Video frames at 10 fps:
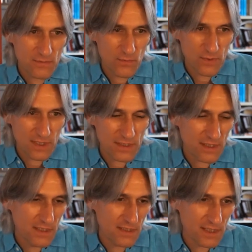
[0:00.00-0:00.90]
well,
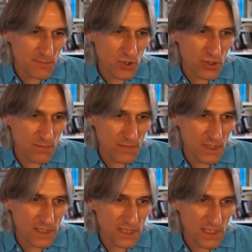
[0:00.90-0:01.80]
king takes bishop,
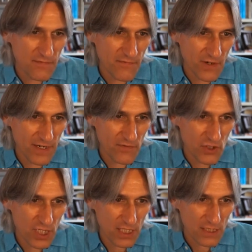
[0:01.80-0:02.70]
knight e5
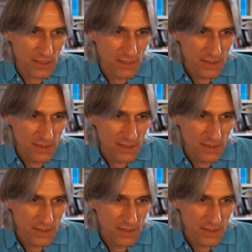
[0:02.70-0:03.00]
check.